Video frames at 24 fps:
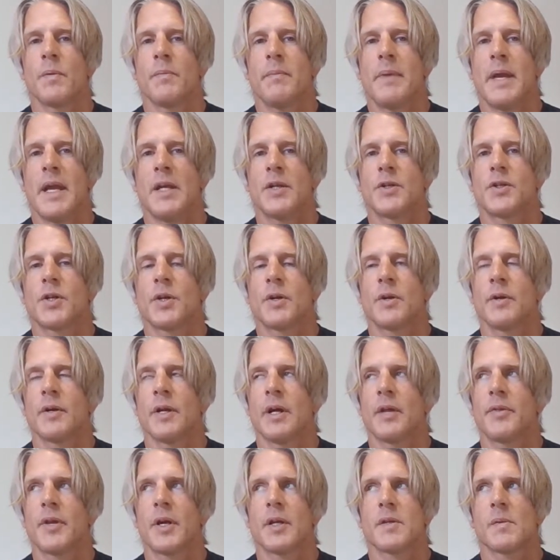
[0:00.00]
major. And
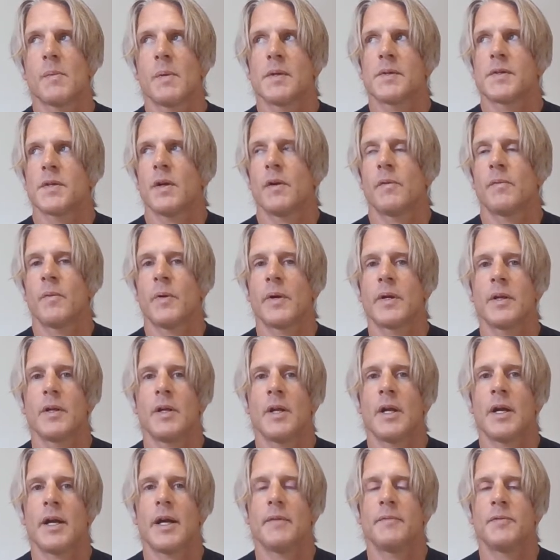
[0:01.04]
I thought to myself,
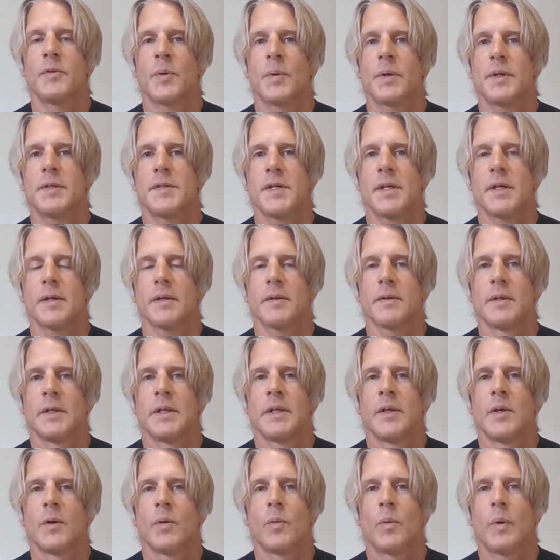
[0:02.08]
I have no idea
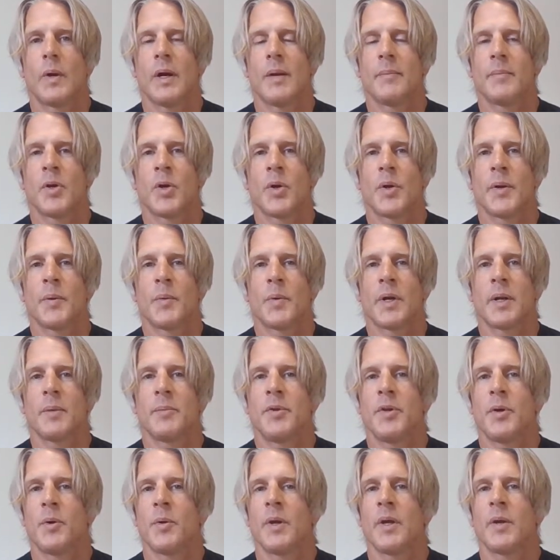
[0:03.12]
where I'm going, what I'm
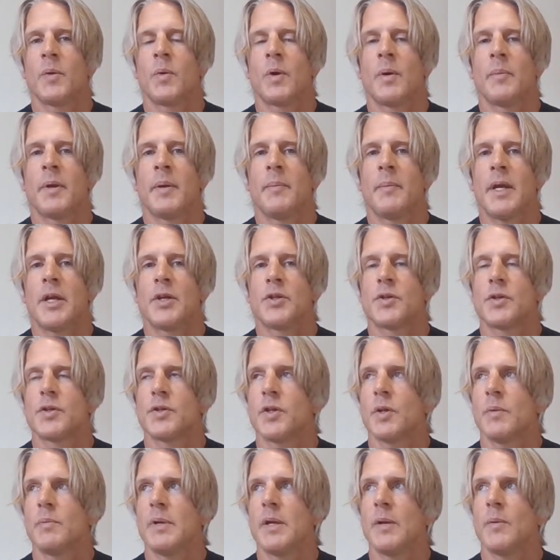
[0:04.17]
doing, what my major
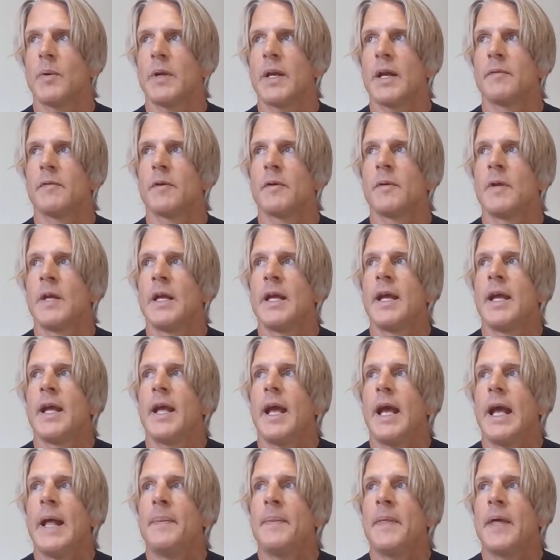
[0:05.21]
should be, whatever.
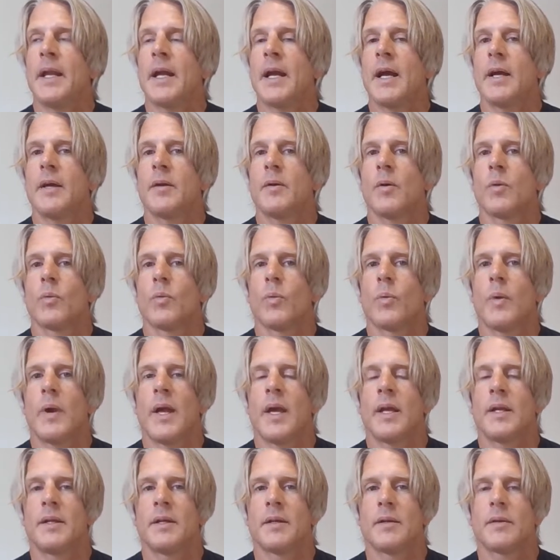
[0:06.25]
And then I
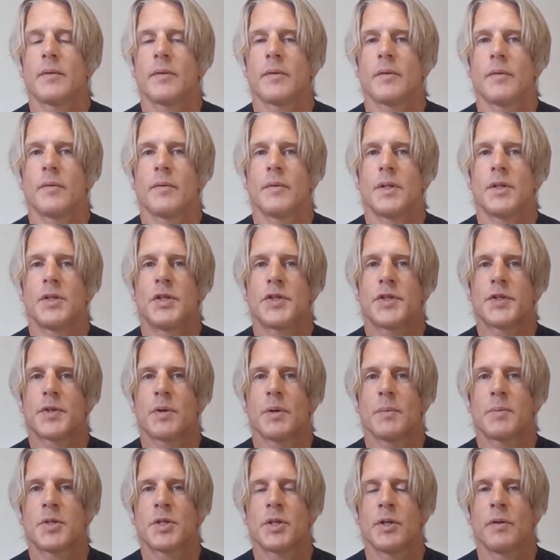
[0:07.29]
read the
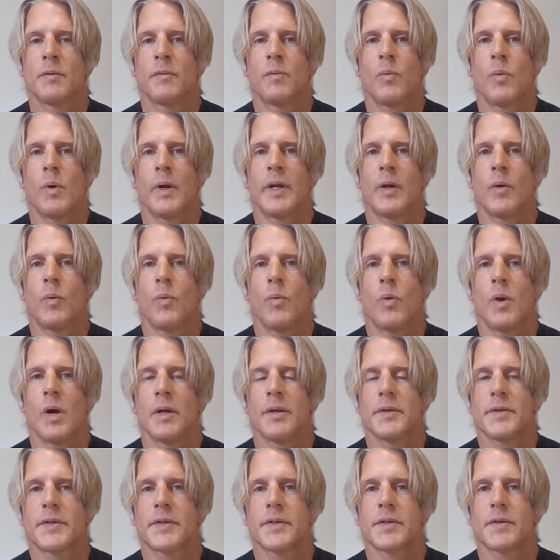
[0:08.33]
description of what it
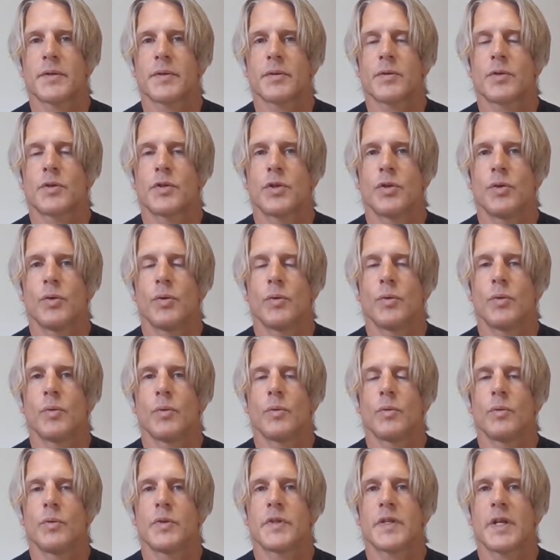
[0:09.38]
was
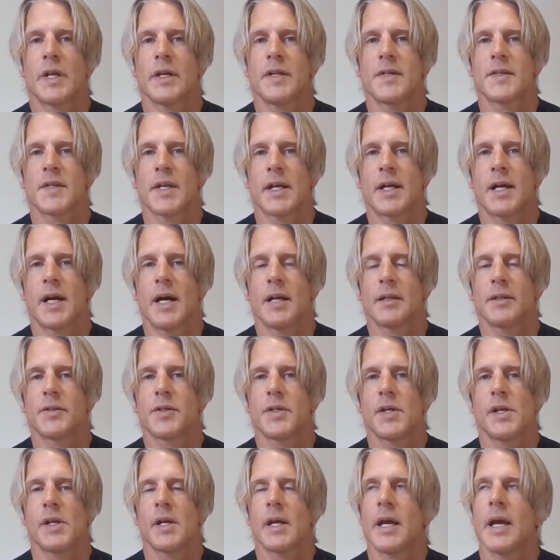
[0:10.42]
to study
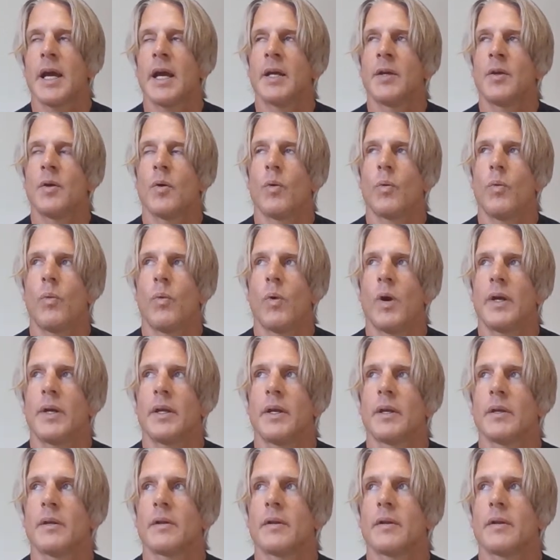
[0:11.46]
psychology and what